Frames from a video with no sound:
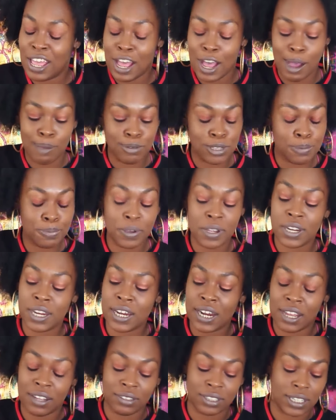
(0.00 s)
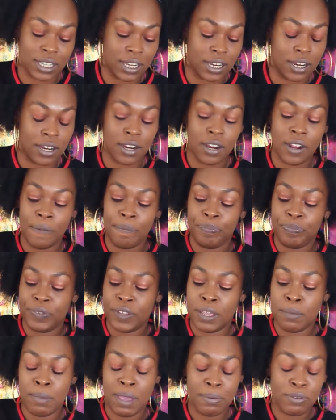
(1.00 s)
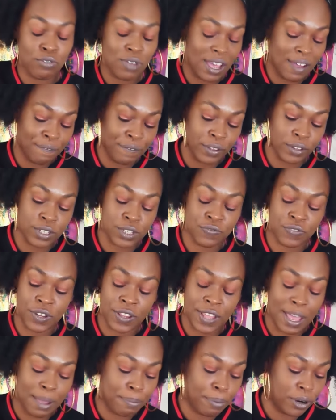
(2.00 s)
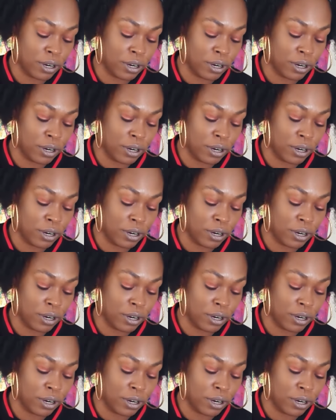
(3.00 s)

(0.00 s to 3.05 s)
I'm just putting it out there. And maybe you have feelings for that